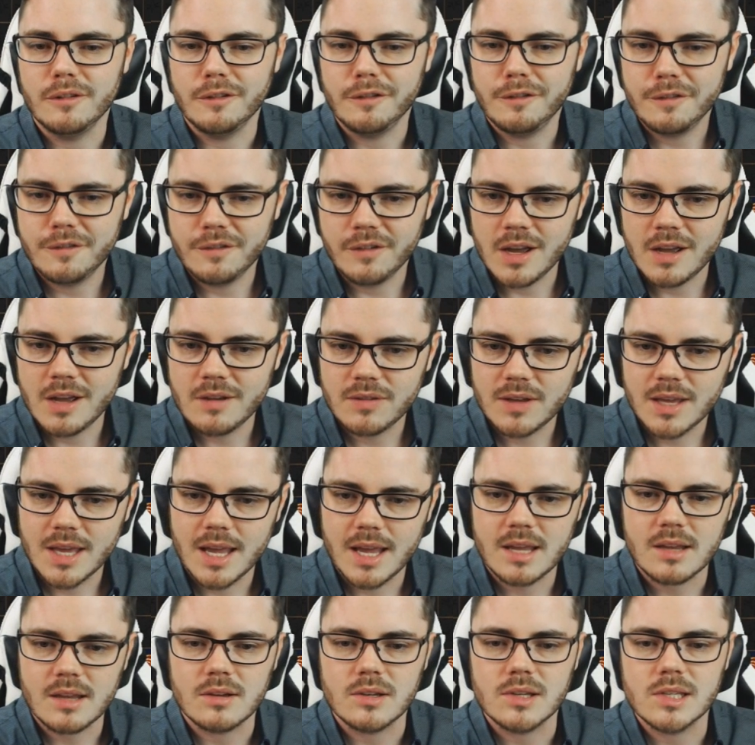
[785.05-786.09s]
for 5
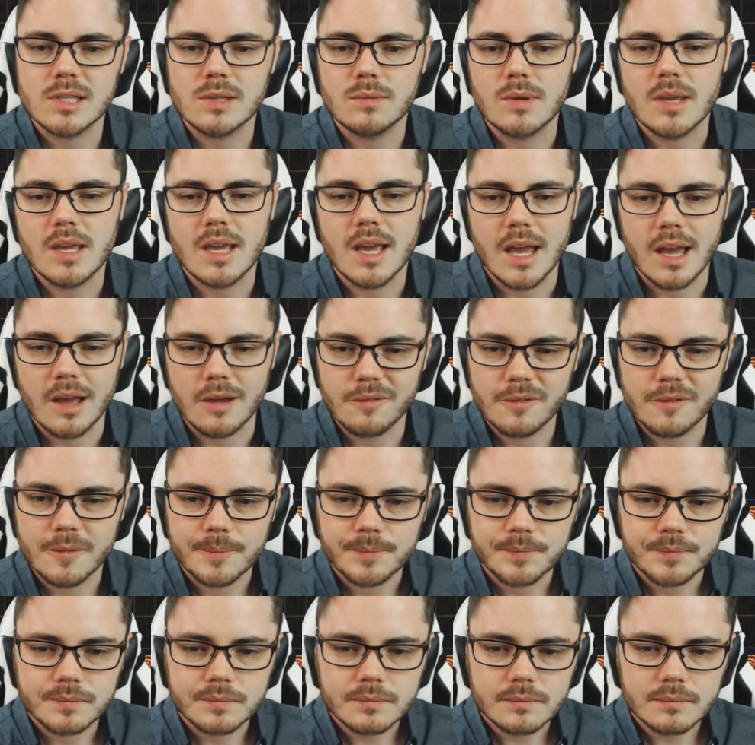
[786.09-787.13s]
chaos. We have
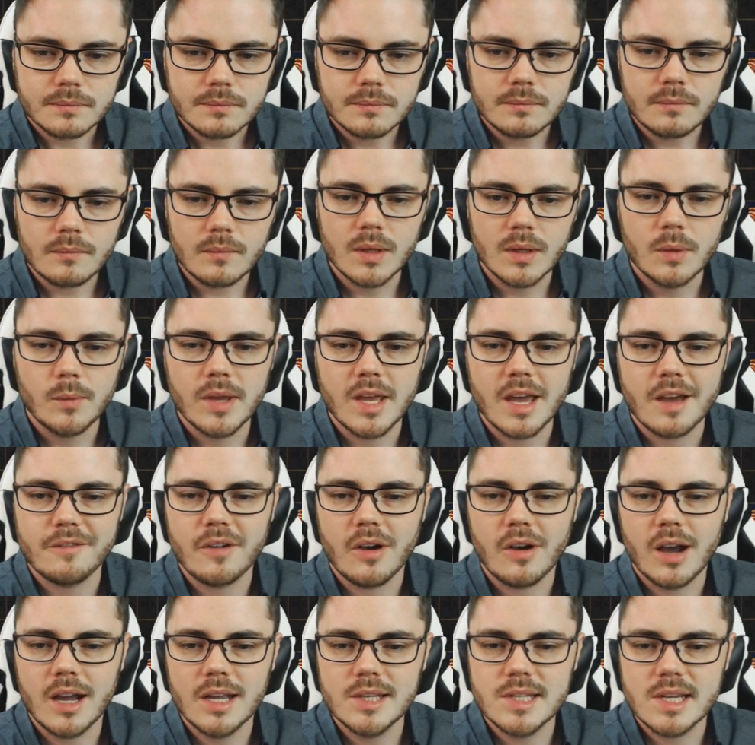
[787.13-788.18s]

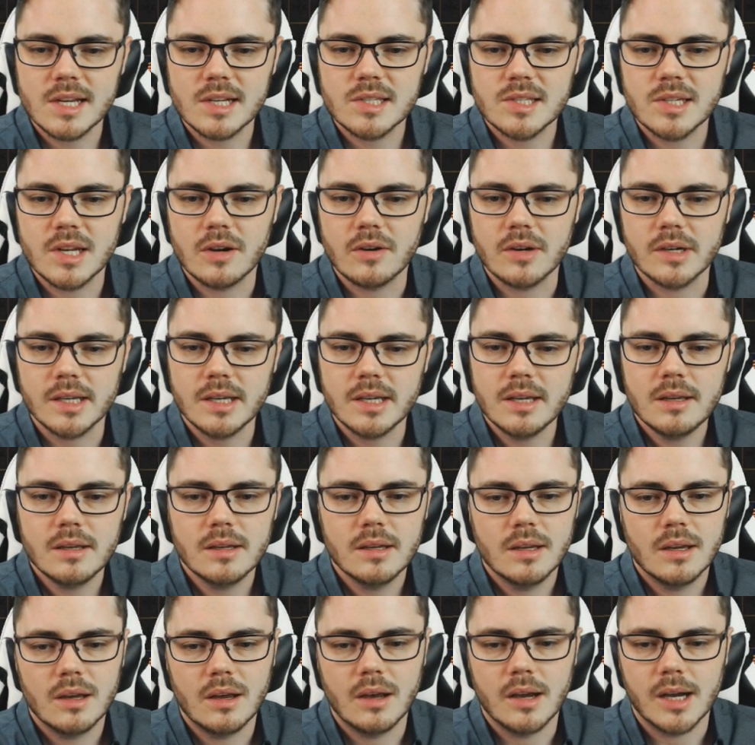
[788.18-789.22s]
high dexterity,
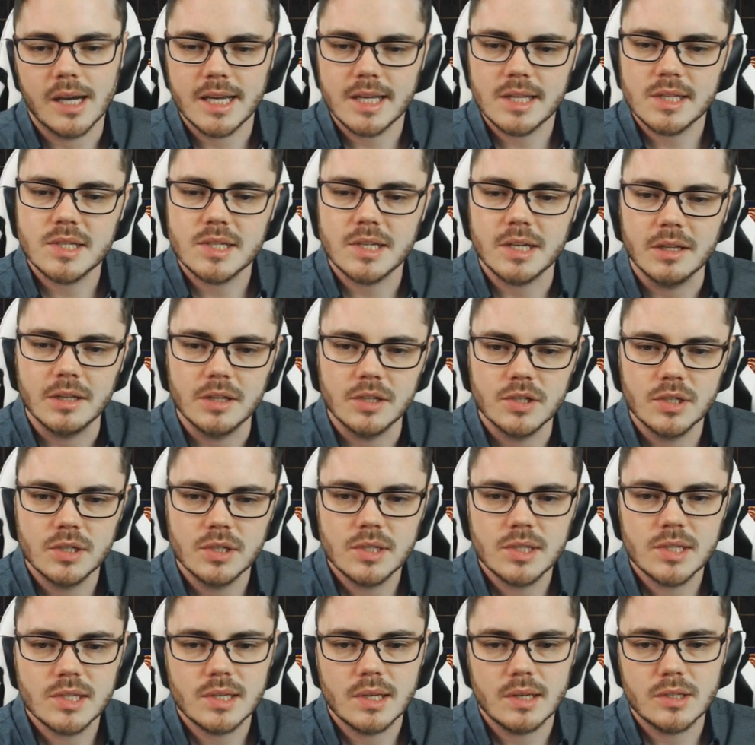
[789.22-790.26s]
high
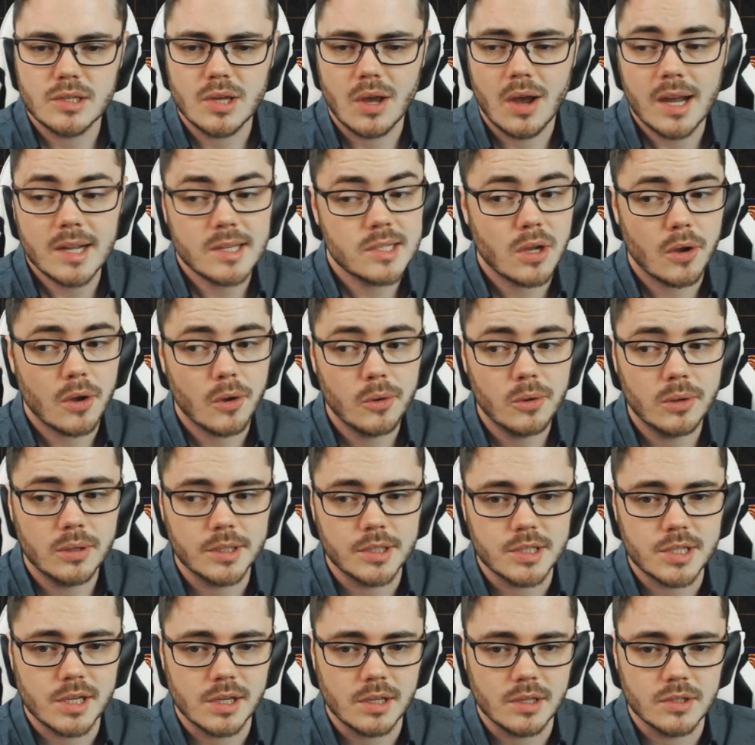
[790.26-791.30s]
intelligence, high total
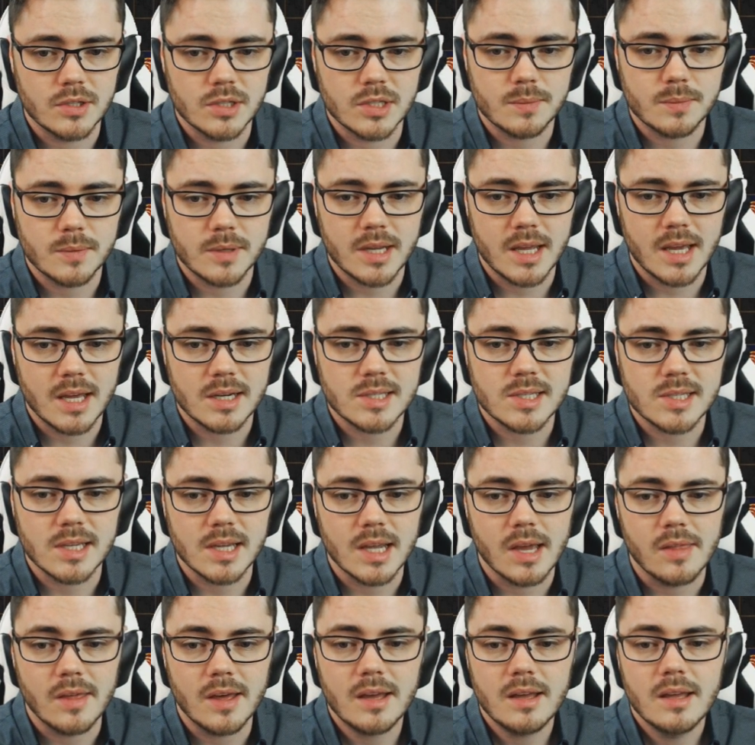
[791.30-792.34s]
intelligence when you add it
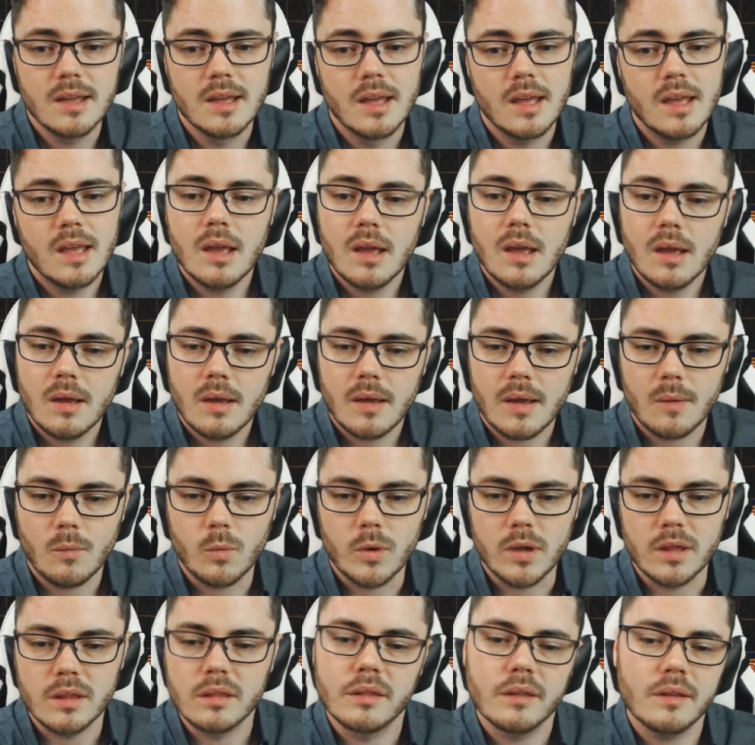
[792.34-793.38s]
together,
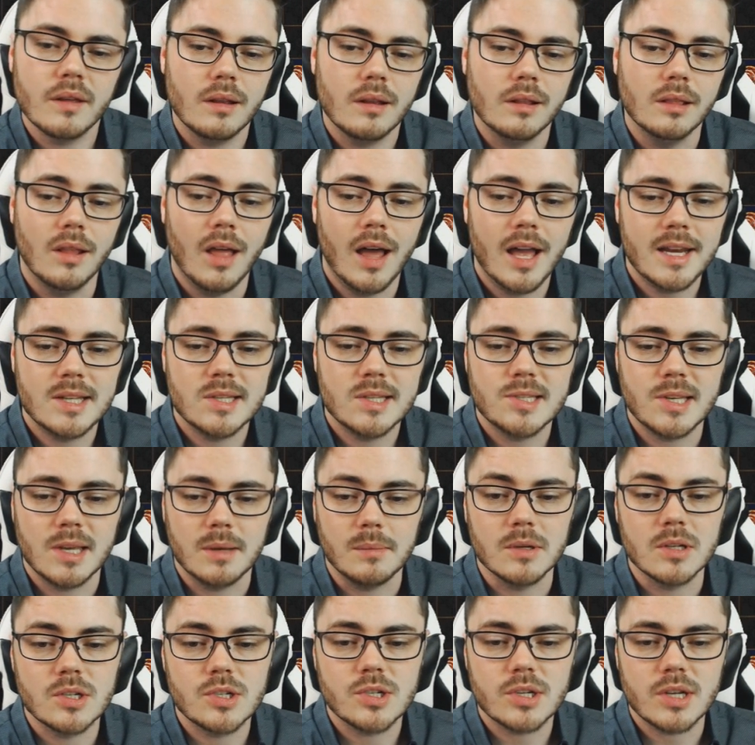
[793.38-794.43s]
with lightning
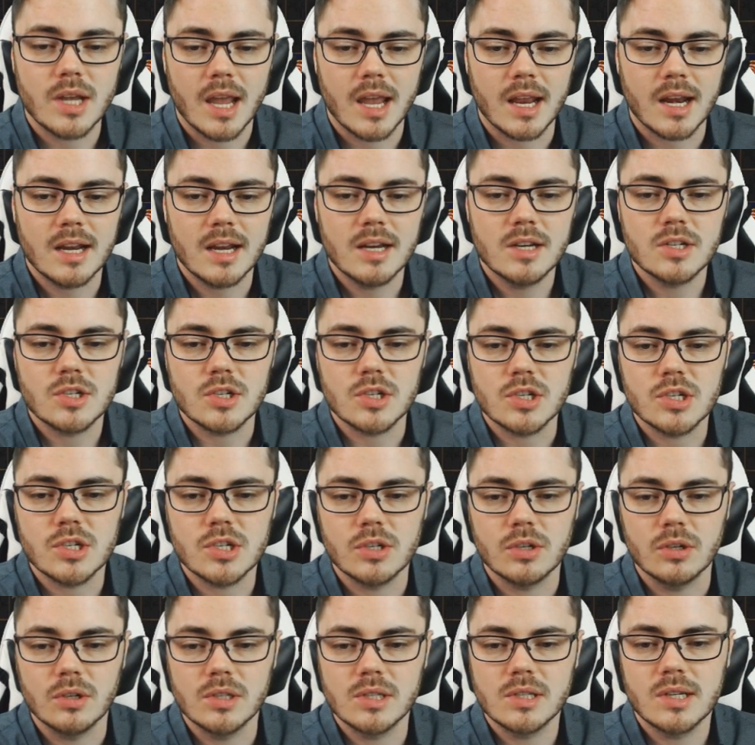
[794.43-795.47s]
damage and energy
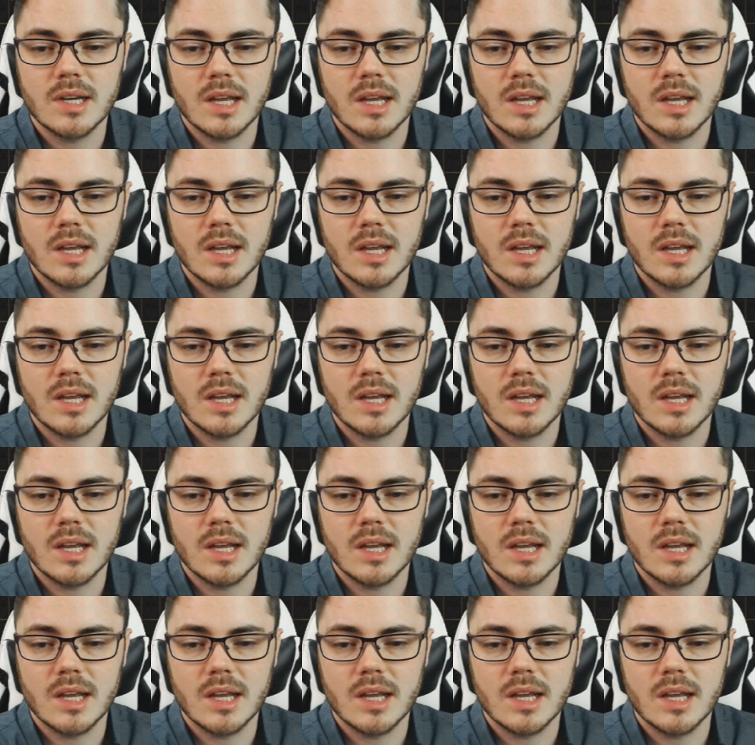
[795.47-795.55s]
shield.